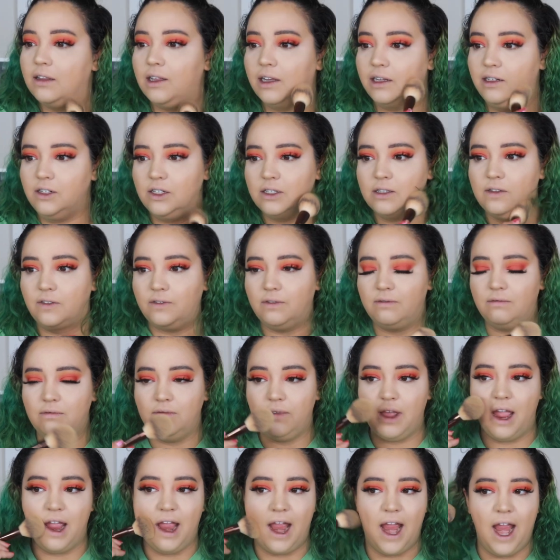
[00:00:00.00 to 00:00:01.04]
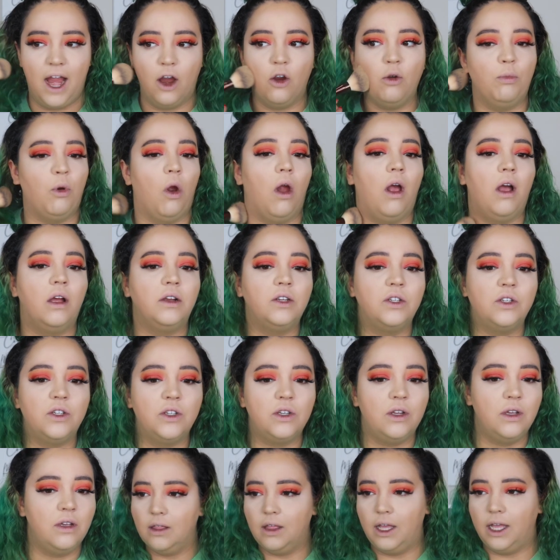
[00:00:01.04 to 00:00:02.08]
like just
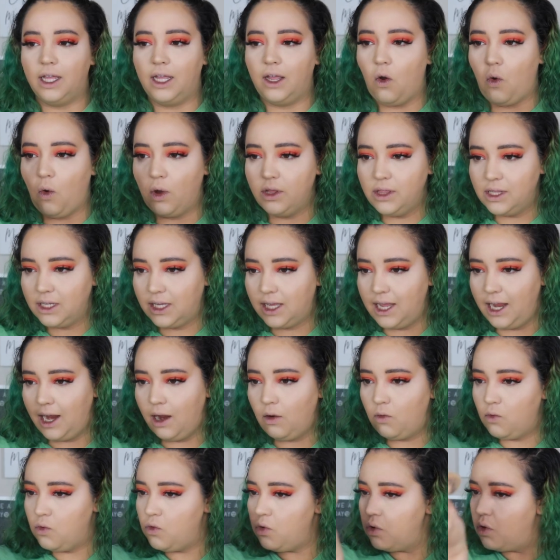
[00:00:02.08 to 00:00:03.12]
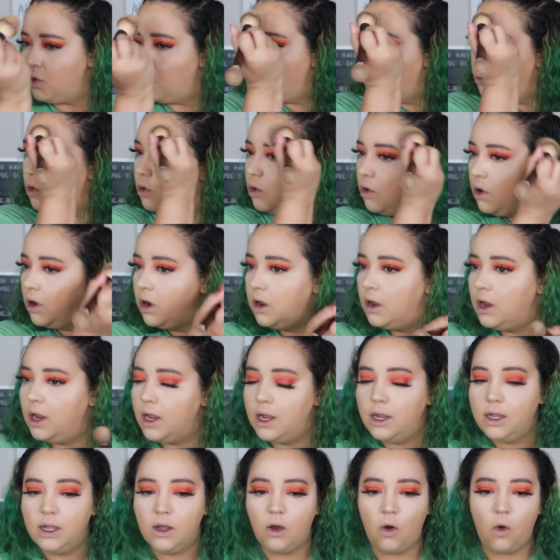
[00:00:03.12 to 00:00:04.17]
airbrushed. Like on the camera.
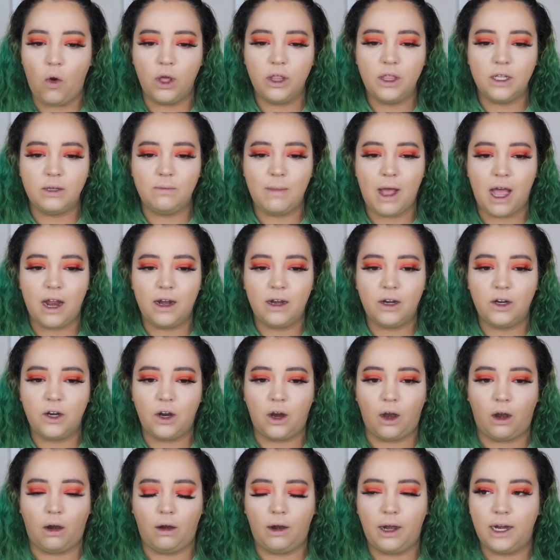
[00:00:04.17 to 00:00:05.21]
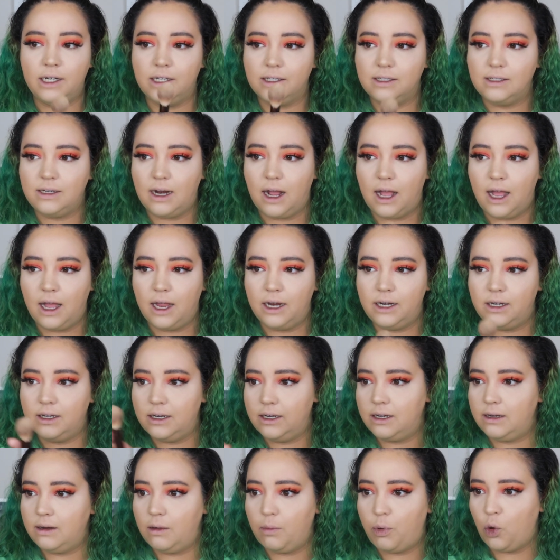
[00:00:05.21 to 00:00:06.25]
On the monitor, it does not
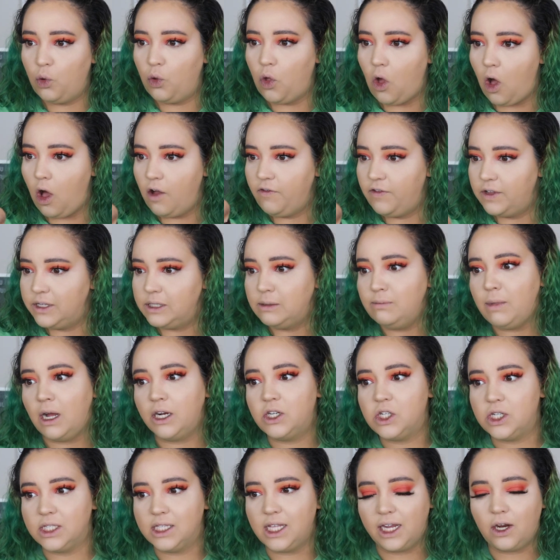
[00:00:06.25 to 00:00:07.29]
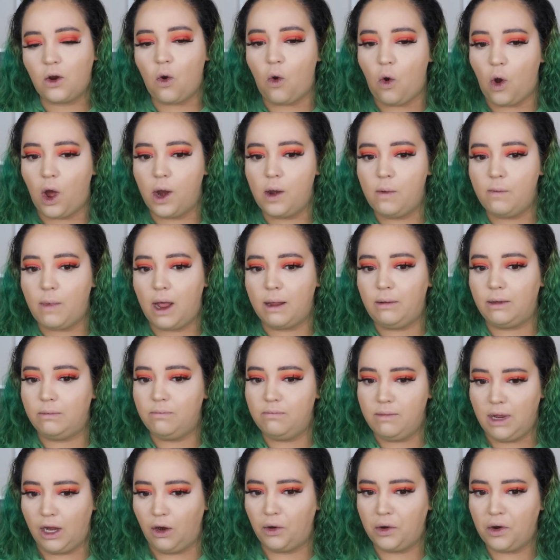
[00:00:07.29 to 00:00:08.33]
pull off as much as like on my
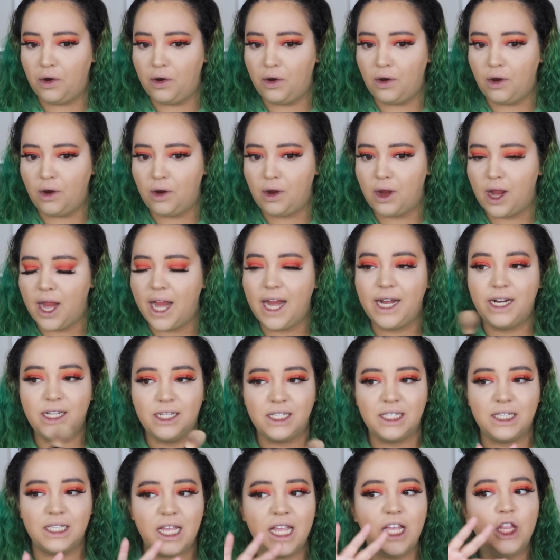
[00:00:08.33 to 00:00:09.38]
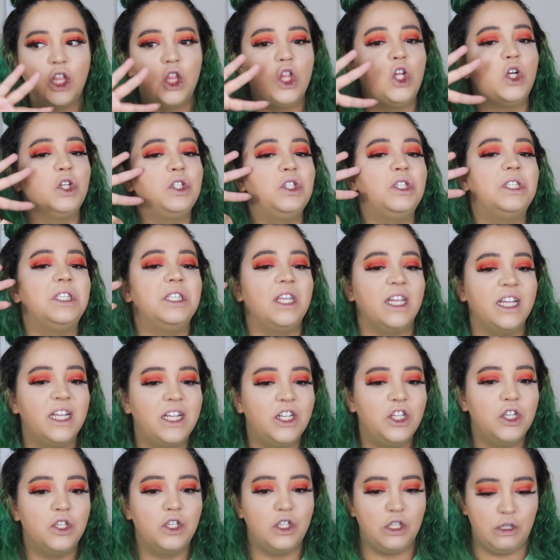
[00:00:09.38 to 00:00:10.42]
mirror. It is, it looks like
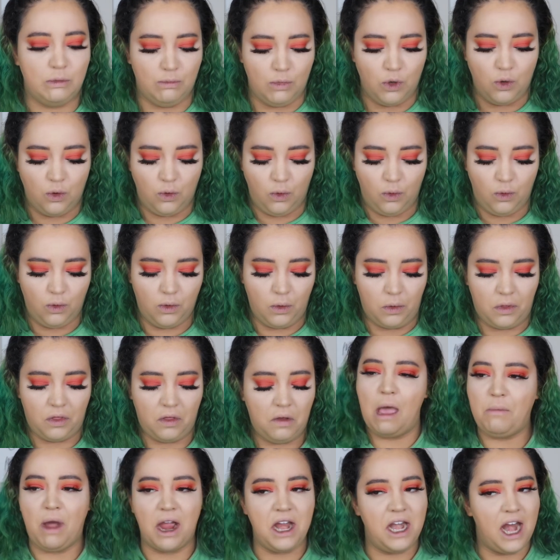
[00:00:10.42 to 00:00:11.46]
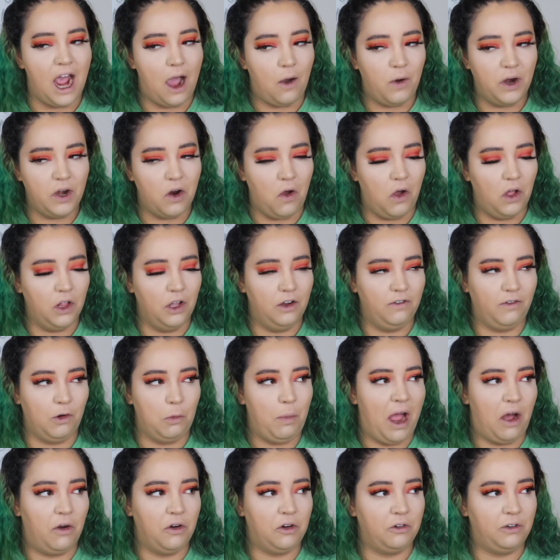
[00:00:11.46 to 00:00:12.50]
just smooth. Am I now an all over
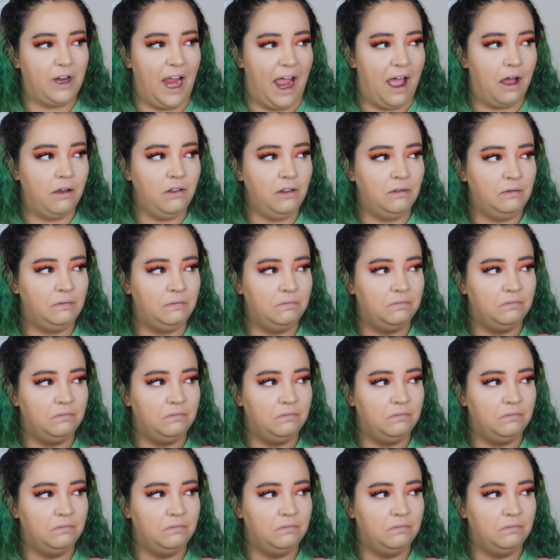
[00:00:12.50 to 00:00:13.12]
powder gal?